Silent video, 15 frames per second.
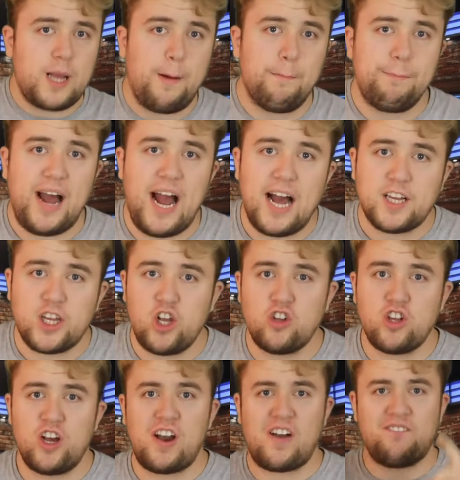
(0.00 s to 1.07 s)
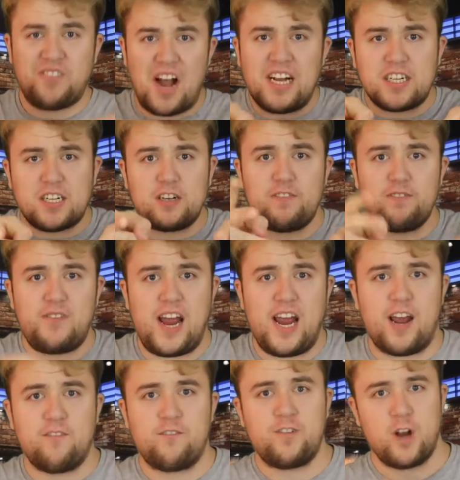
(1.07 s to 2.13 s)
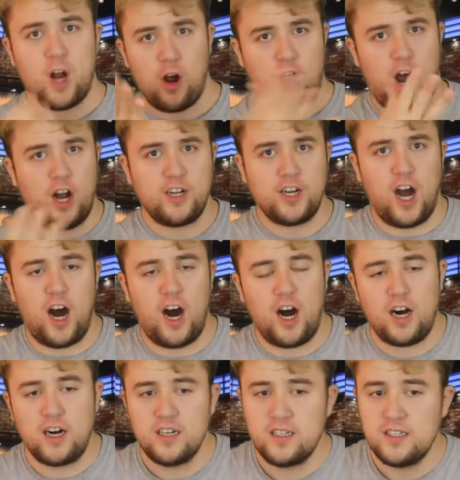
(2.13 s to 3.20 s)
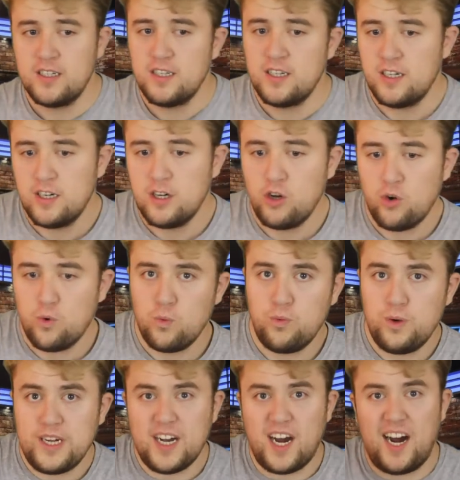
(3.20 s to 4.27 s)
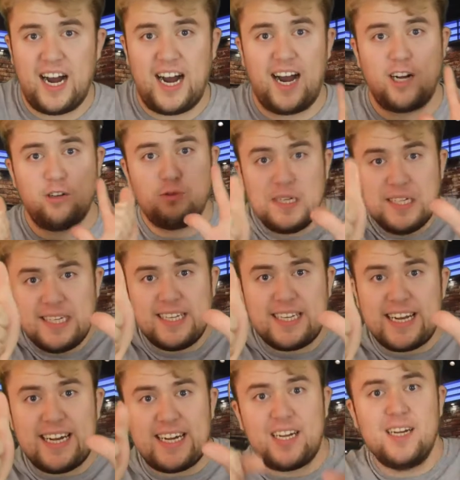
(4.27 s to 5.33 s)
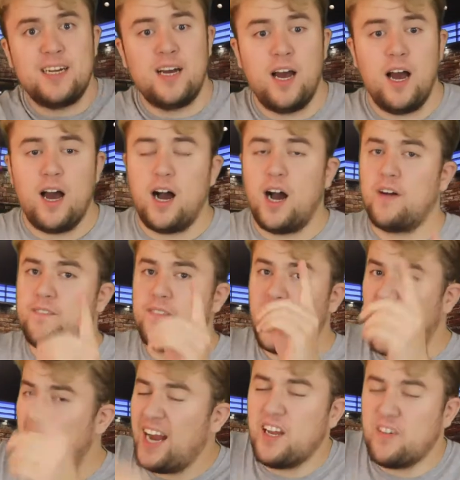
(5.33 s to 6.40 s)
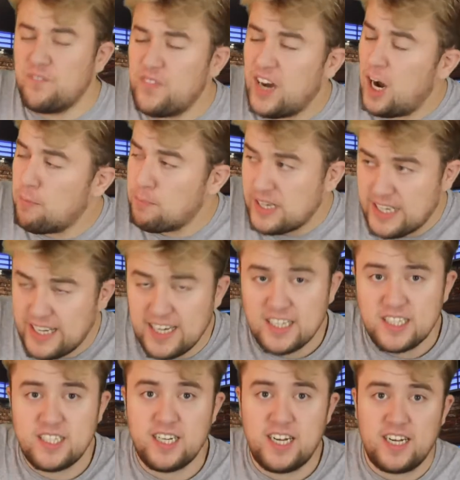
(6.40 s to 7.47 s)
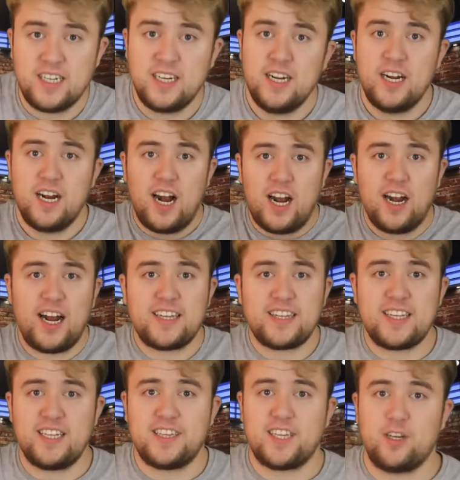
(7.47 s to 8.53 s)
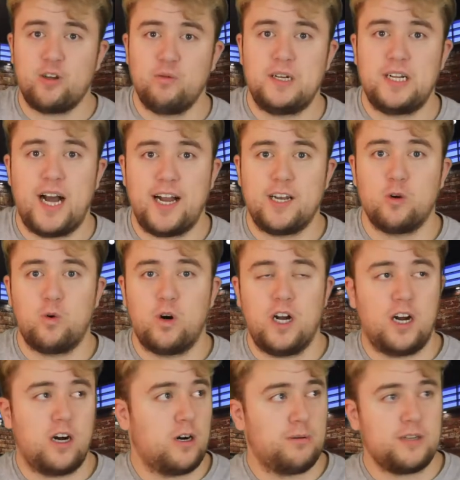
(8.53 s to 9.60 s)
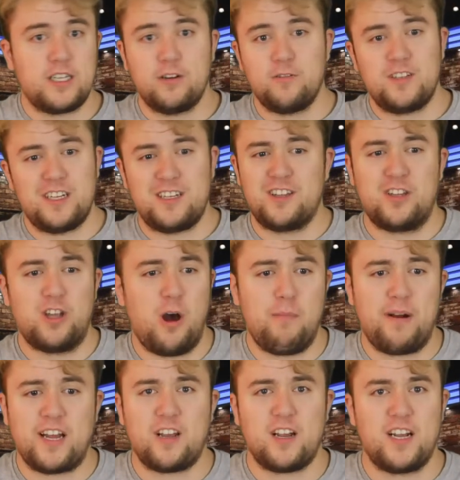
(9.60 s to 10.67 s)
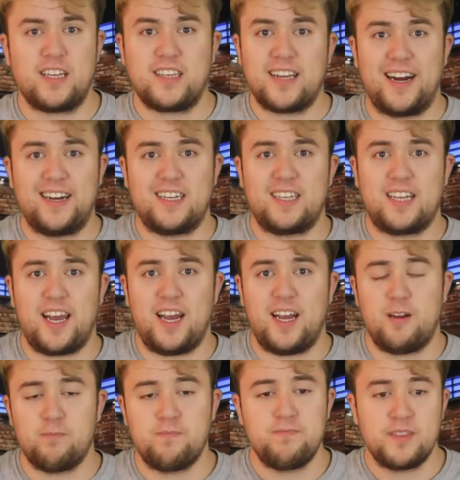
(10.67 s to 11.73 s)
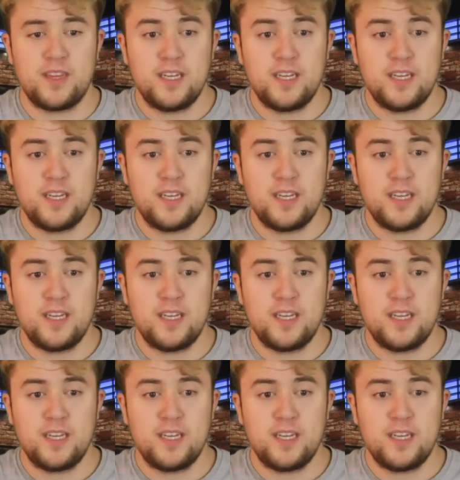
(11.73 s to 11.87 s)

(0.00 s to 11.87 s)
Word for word: Welcome back to the Adventure Fam, y'all. We are on week six of NFL prediction. Let's get this week on the world with just so many exciting games.